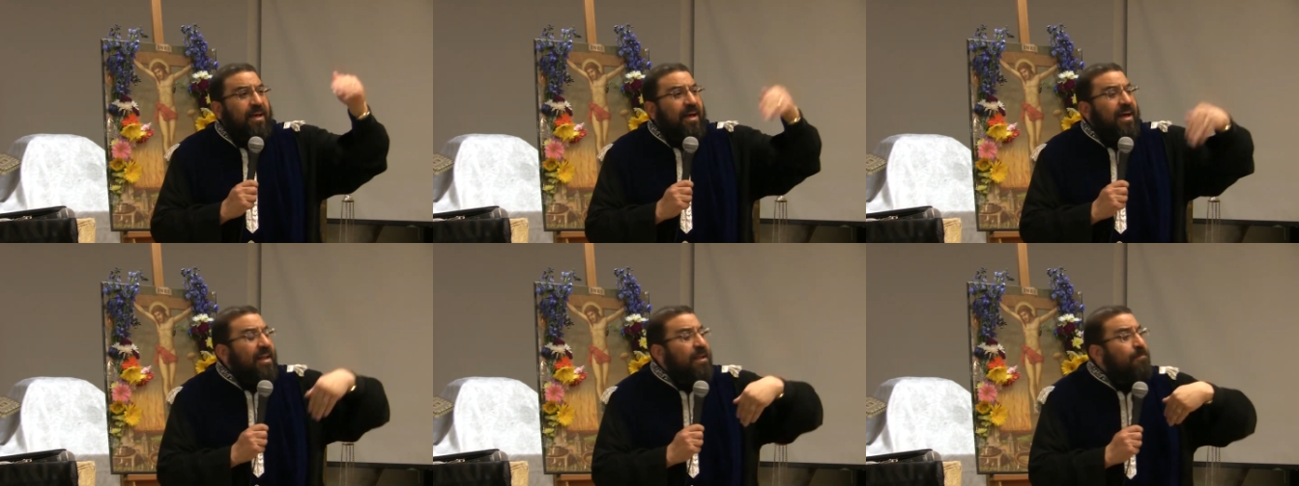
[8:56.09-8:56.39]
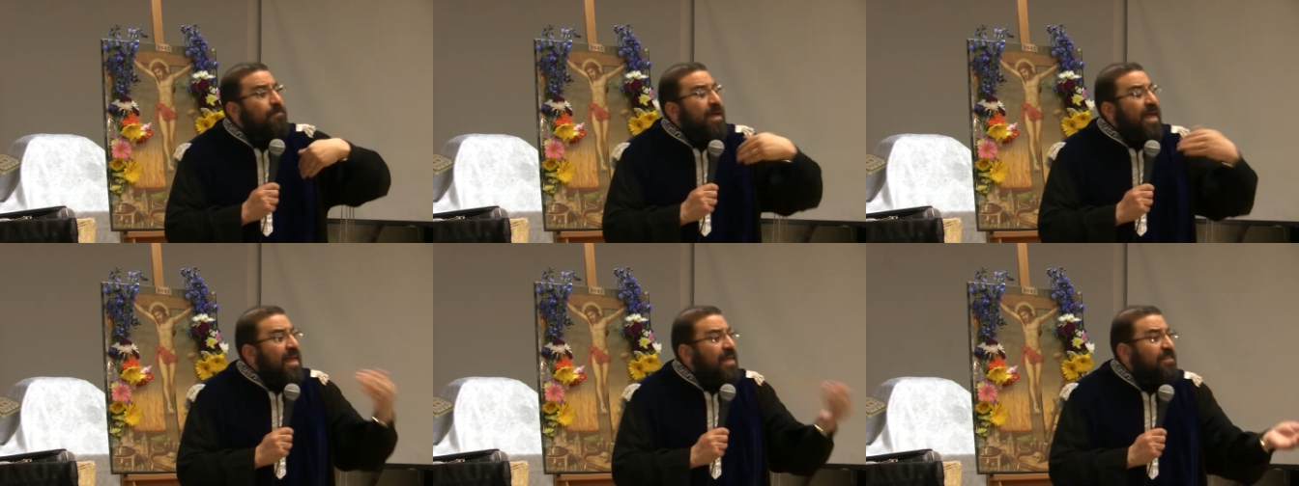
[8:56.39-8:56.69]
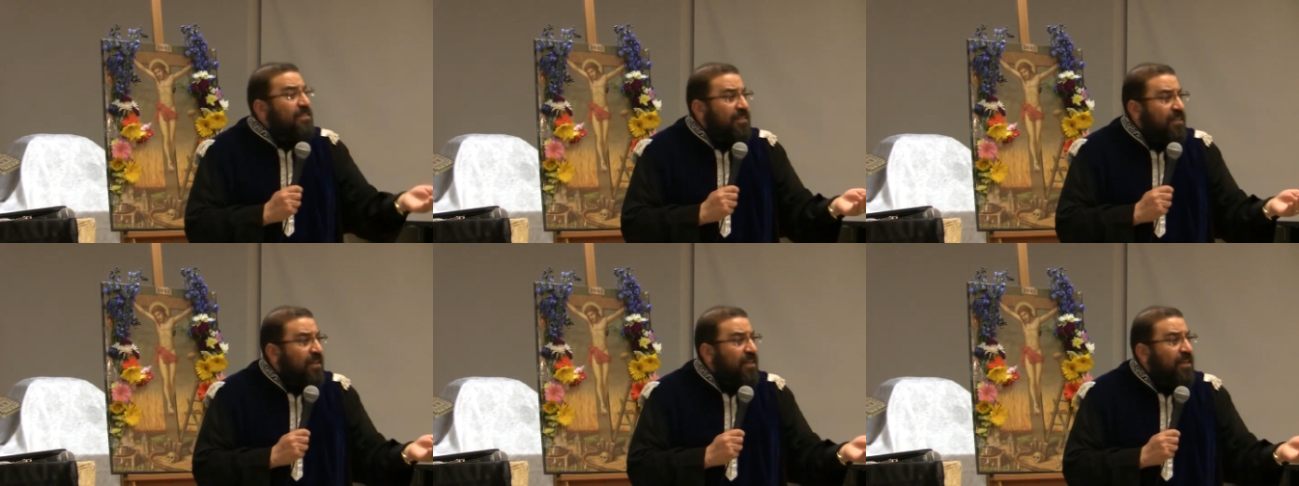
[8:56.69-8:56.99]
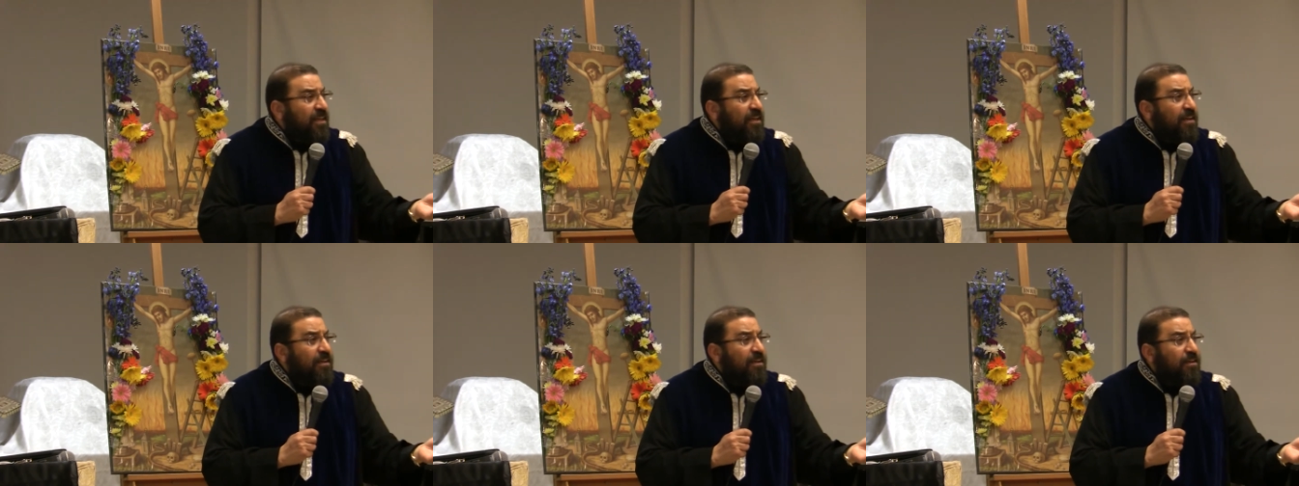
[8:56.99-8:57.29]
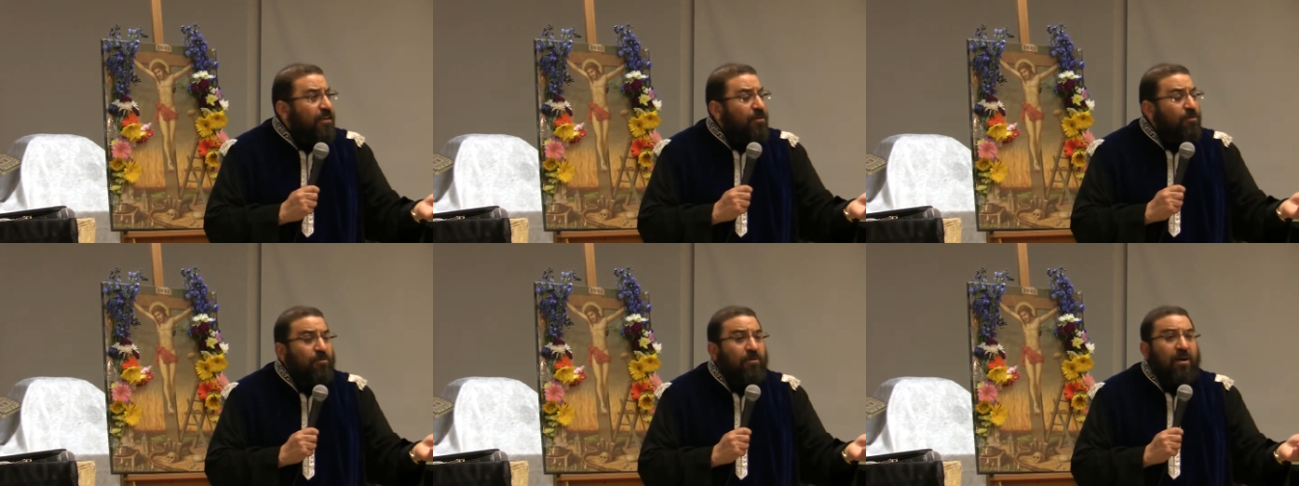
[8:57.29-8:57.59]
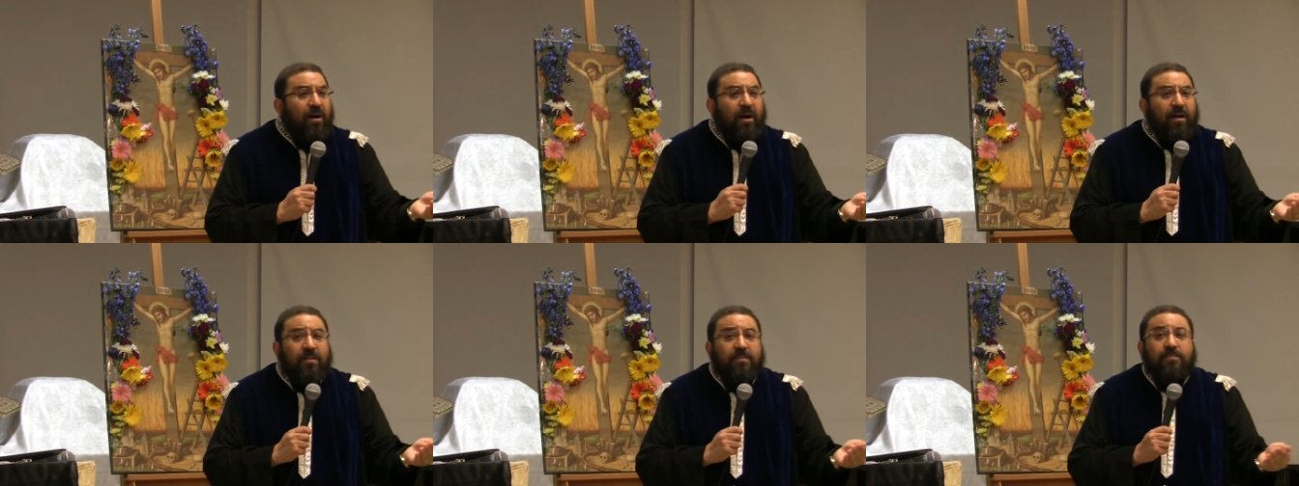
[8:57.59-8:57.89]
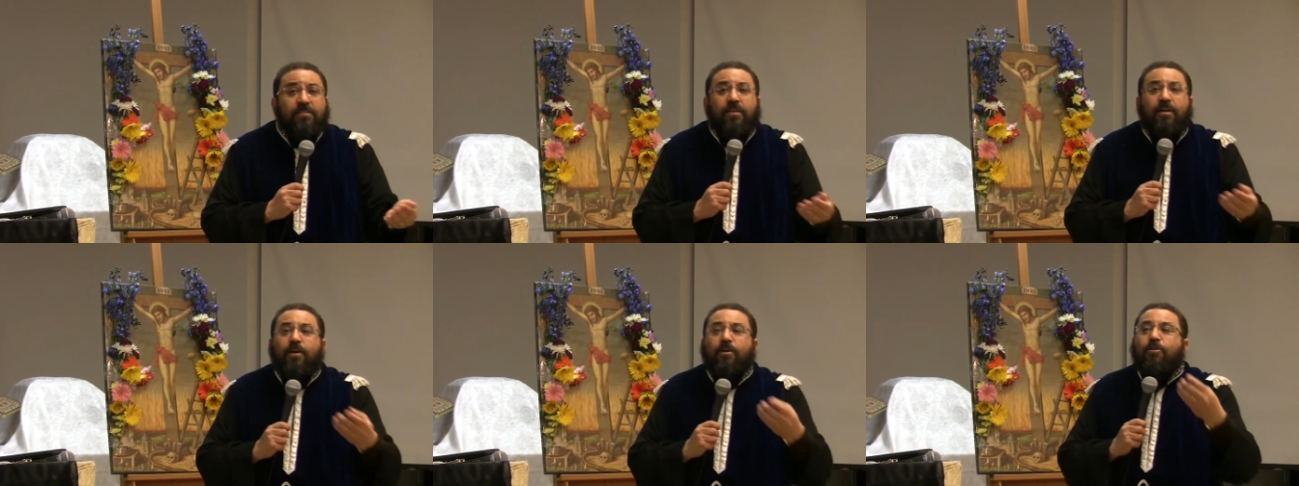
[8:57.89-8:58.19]
And I'm asking you
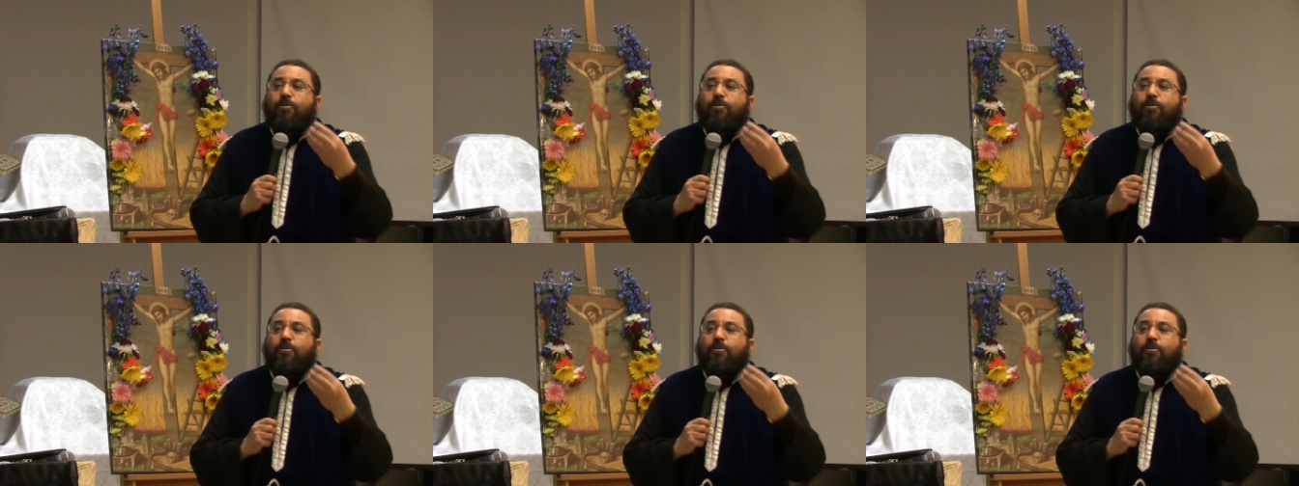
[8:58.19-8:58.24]
guys,